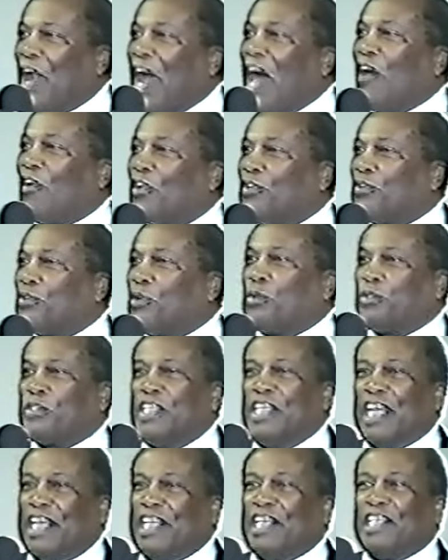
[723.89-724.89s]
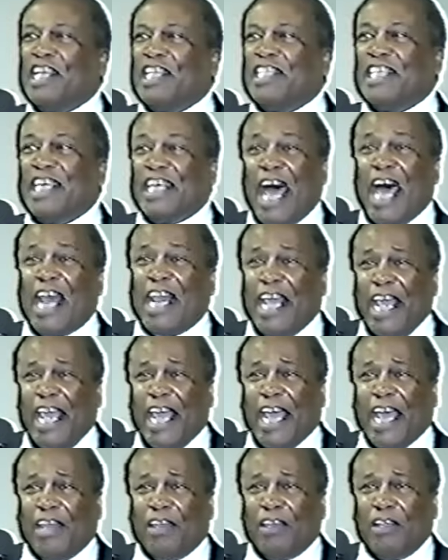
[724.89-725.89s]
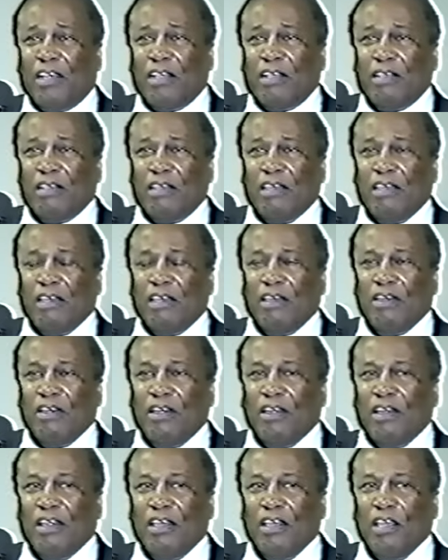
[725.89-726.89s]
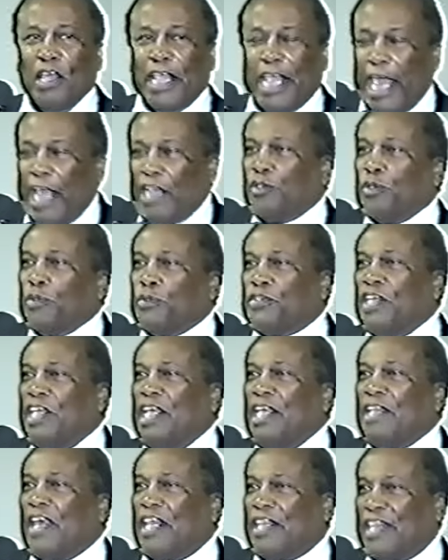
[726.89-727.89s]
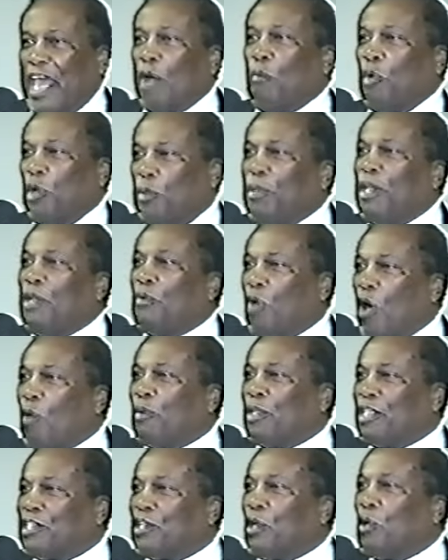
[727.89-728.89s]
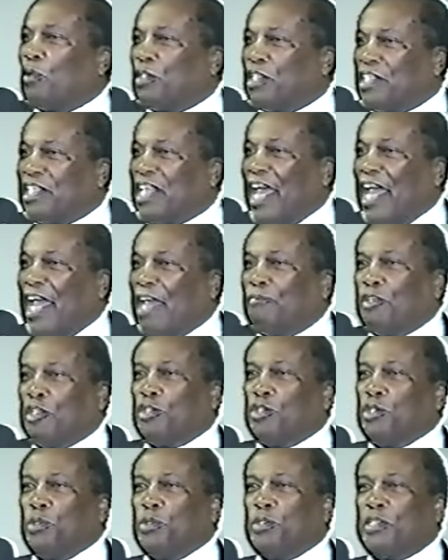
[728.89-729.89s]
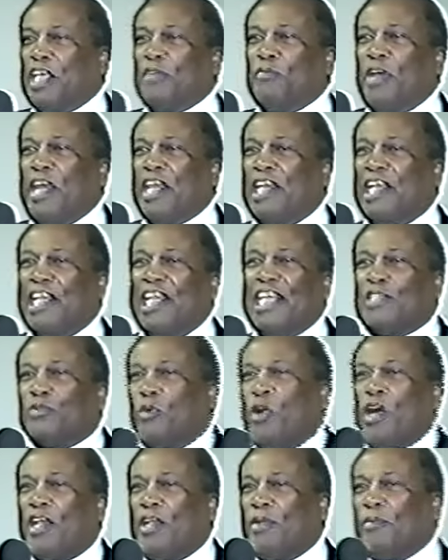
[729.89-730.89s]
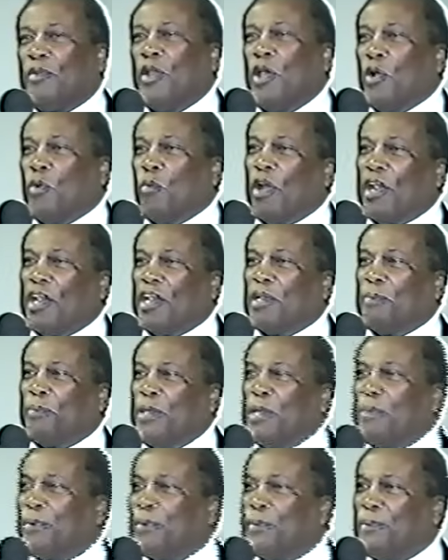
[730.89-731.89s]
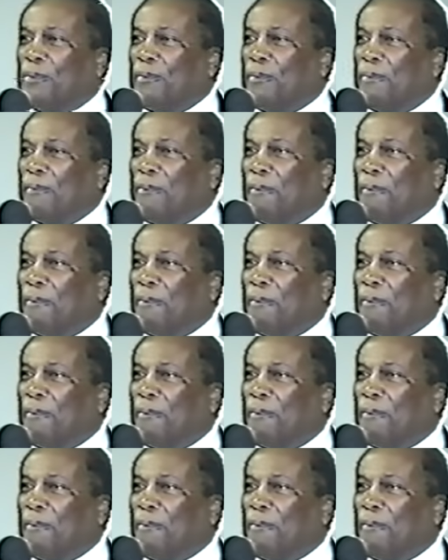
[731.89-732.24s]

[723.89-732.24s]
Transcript: crowd control. See that it doesn't get out of hand. Can't you see that there would be Roman soldiers there if the Jews getting ready to lynch one of, one of the people?